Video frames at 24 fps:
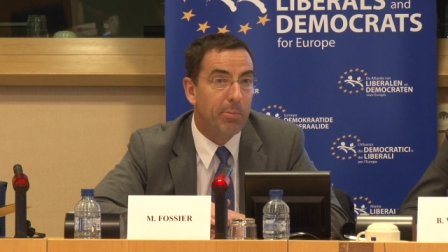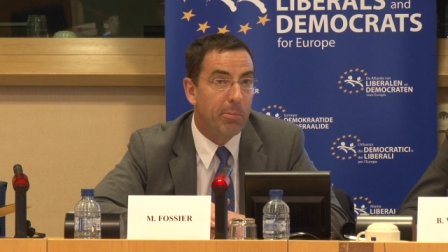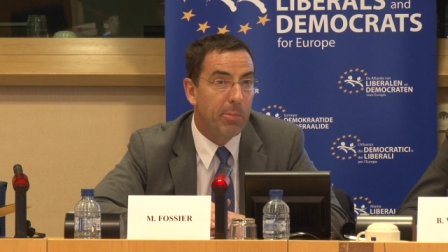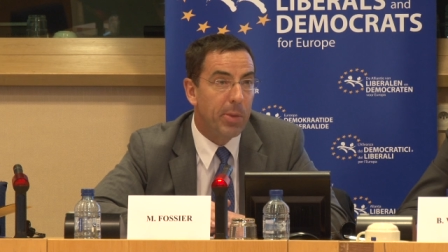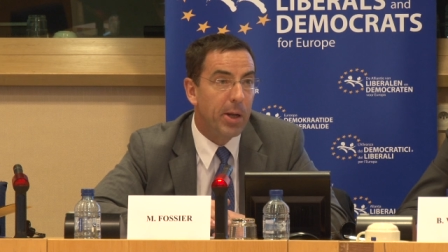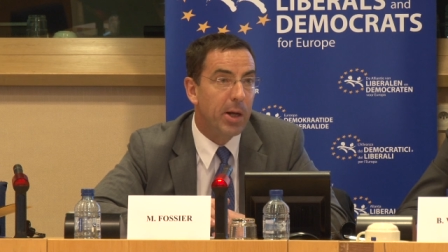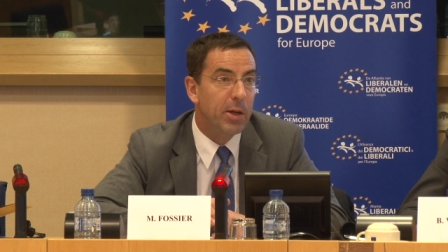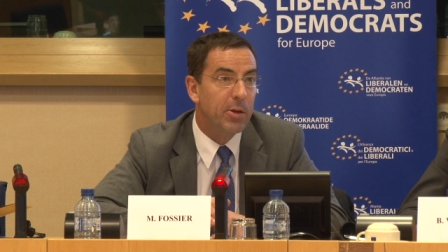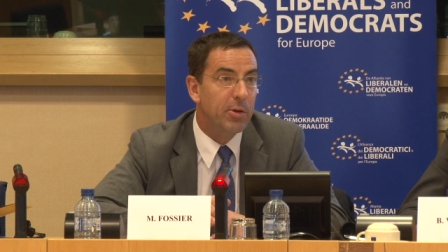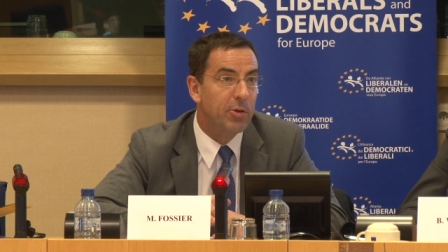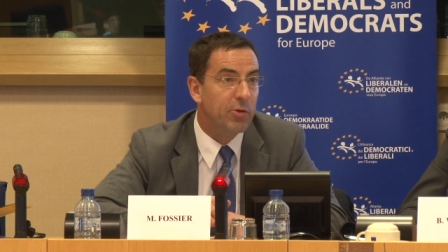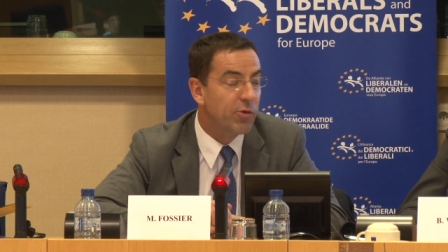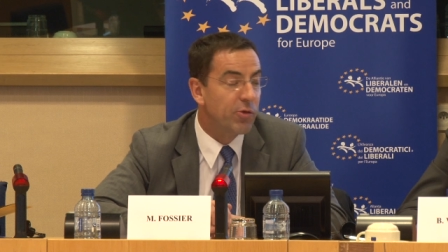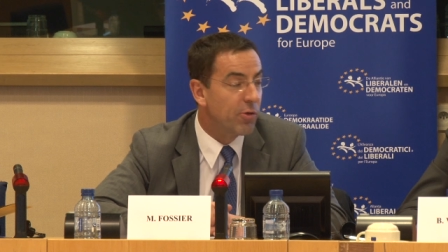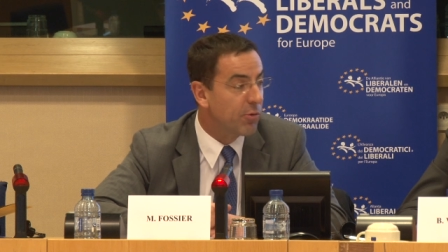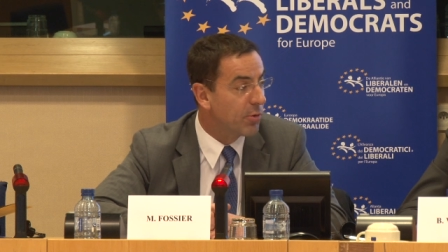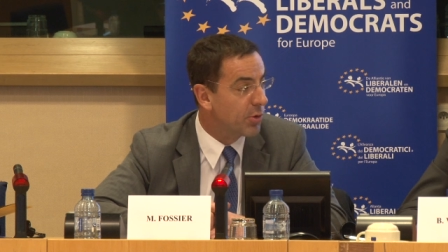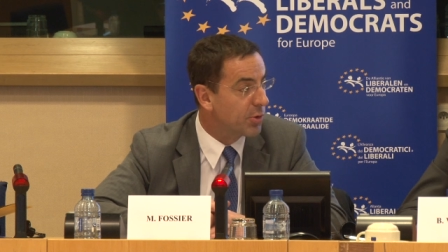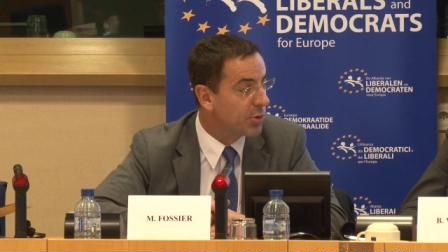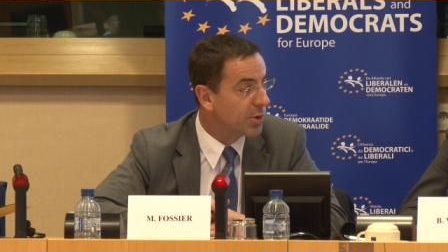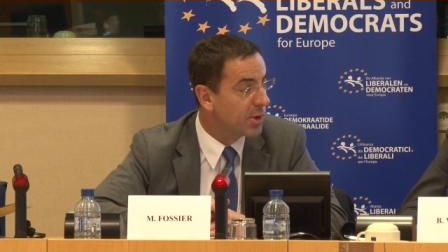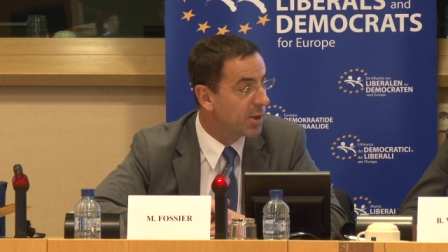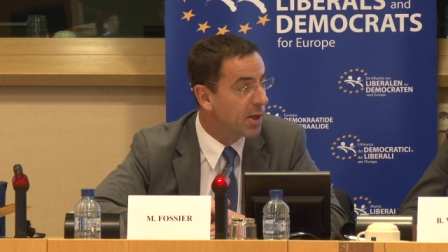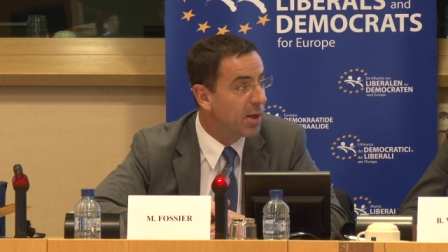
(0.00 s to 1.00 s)
billion
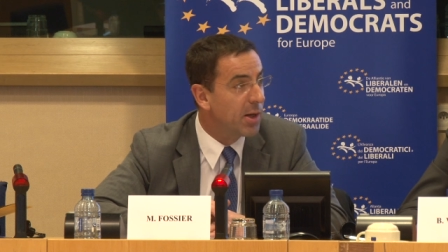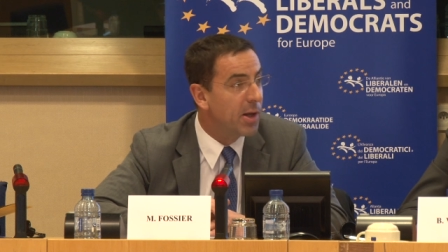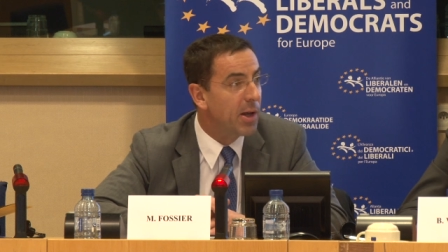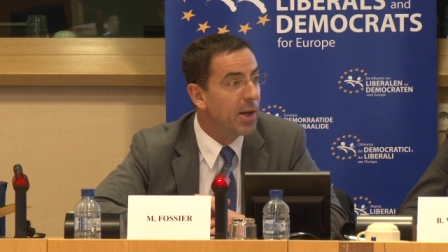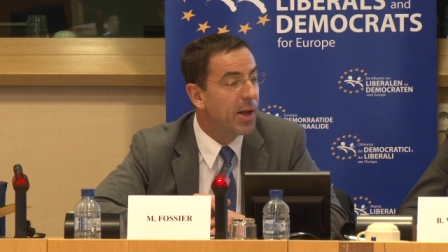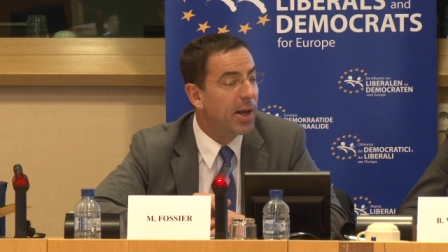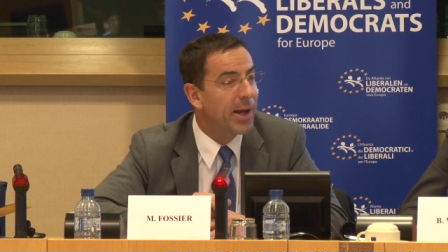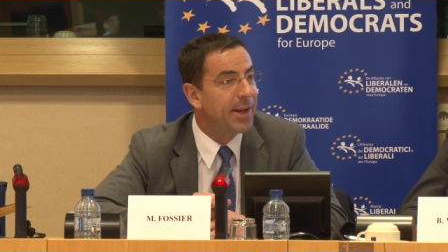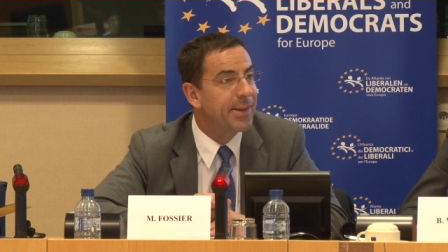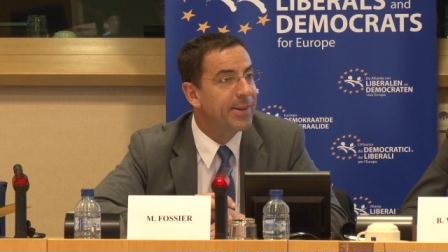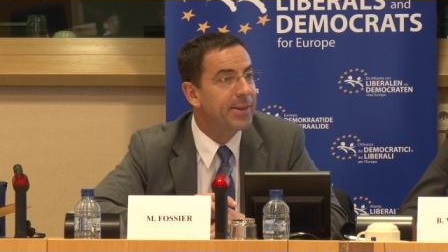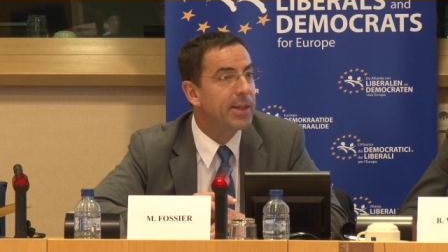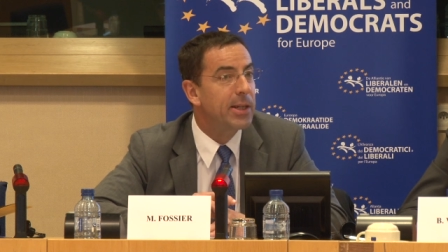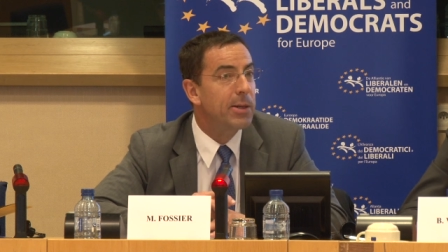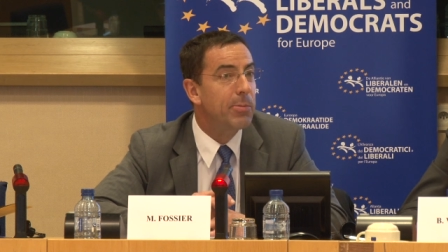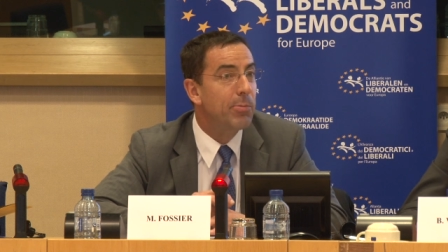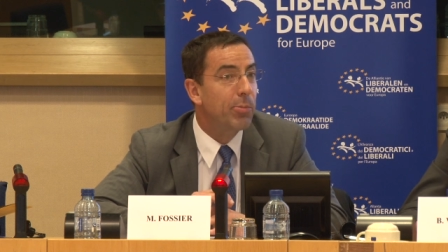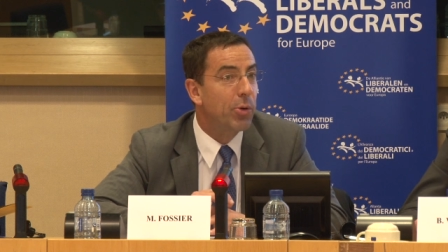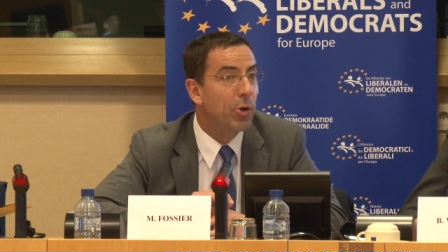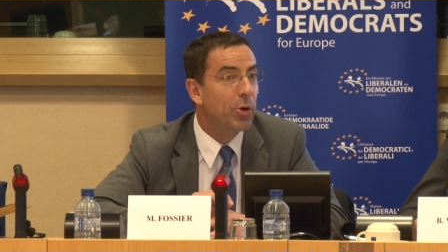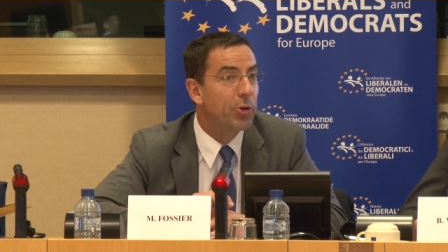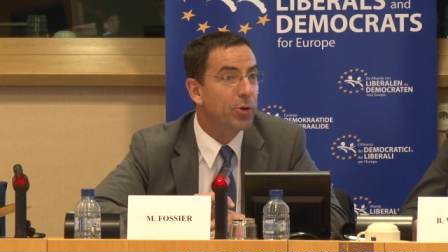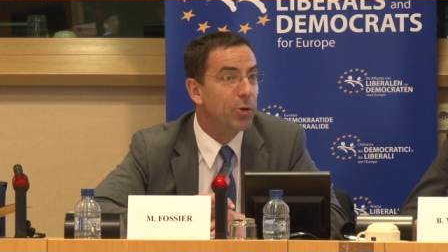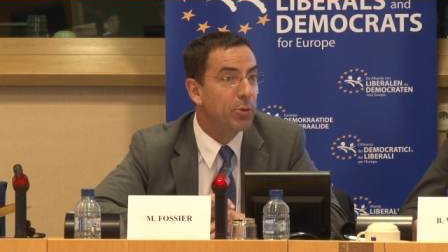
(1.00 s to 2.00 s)
euros. And the
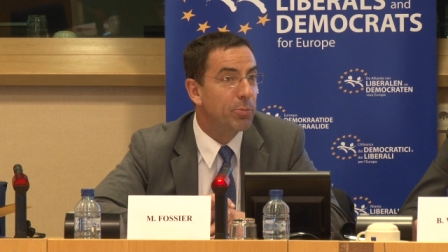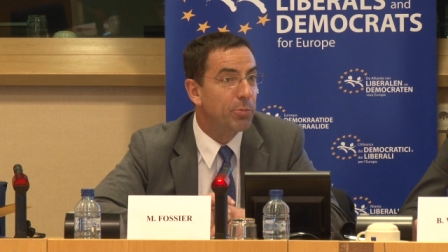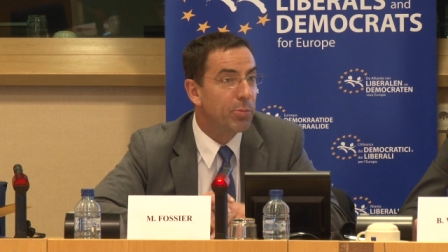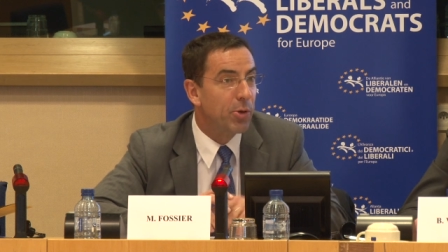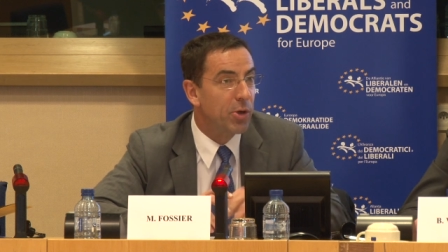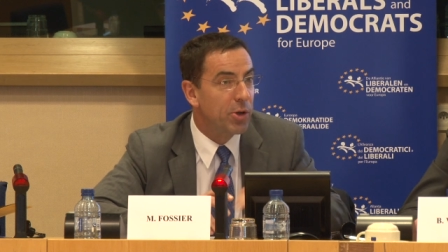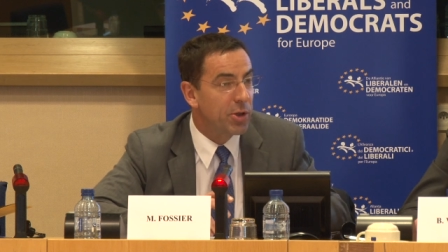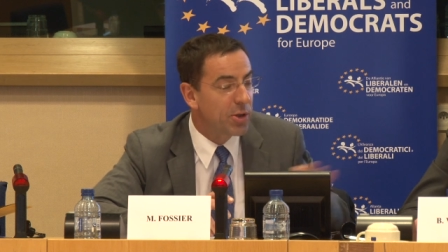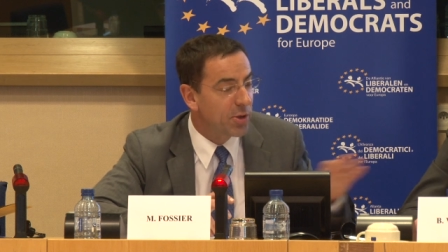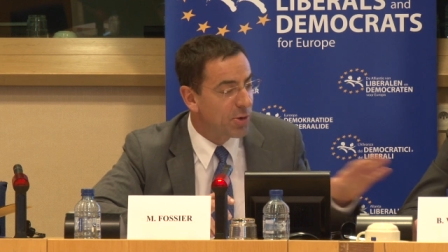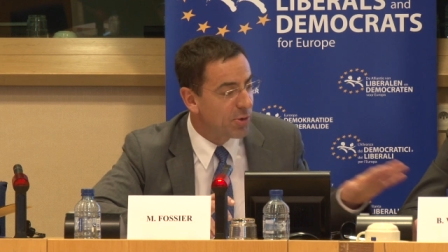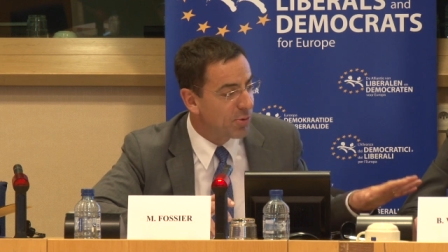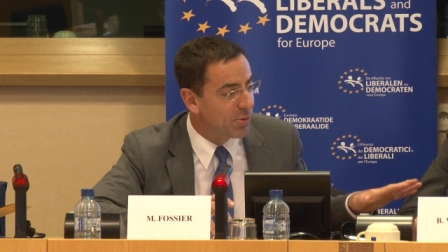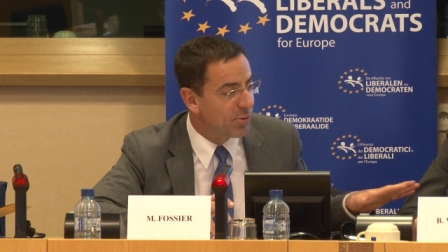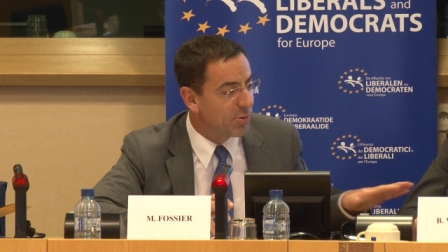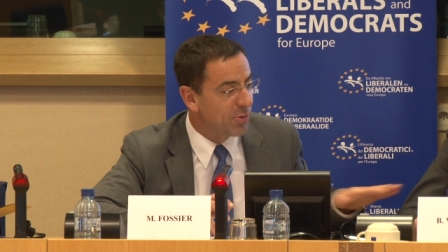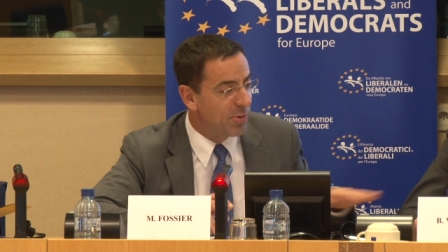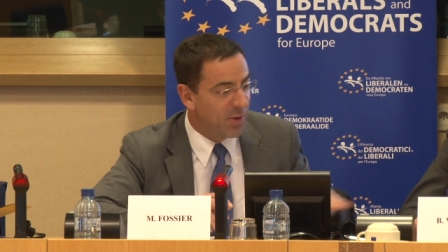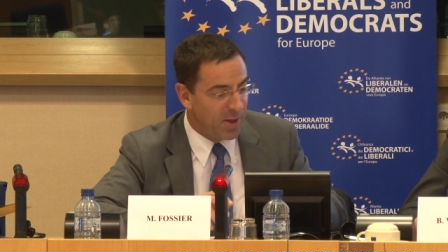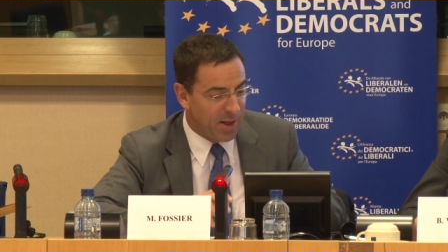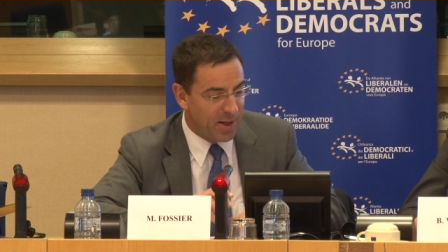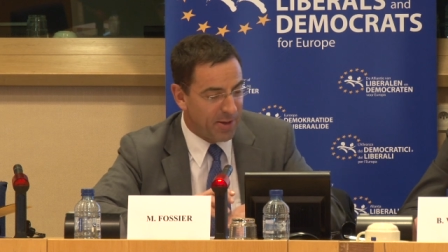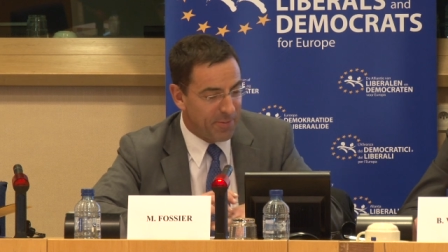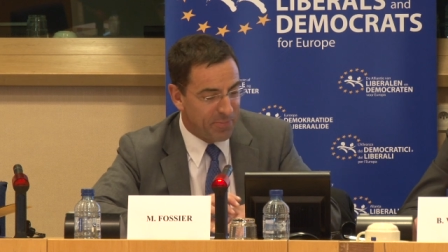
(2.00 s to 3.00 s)
important point to